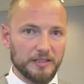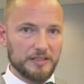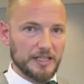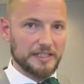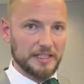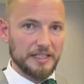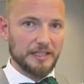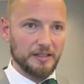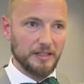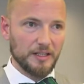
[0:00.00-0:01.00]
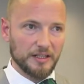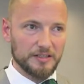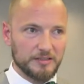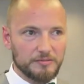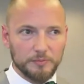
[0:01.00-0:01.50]
It's actually
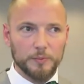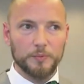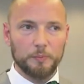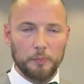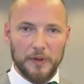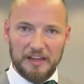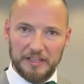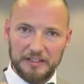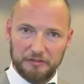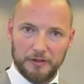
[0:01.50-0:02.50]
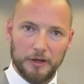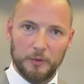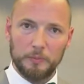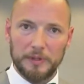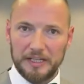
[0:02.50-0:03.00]
just having the
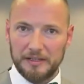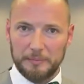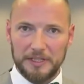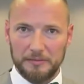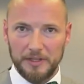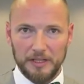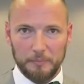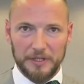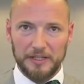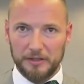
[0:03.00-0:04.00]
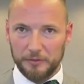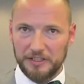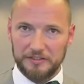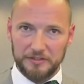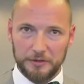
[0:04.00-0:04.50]
flow, being. I mean, being a good
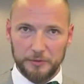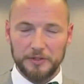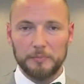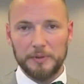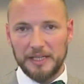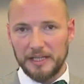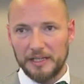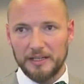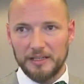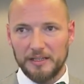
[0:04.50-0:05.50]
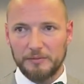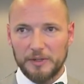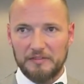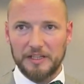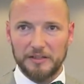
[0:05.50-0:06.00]
interviewer, being
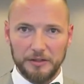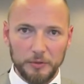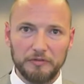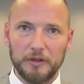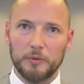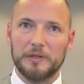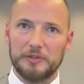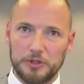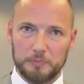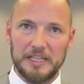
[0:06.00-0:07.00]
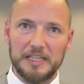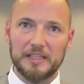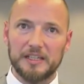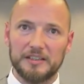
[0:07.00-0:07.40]
uh, having a good flow when you speak,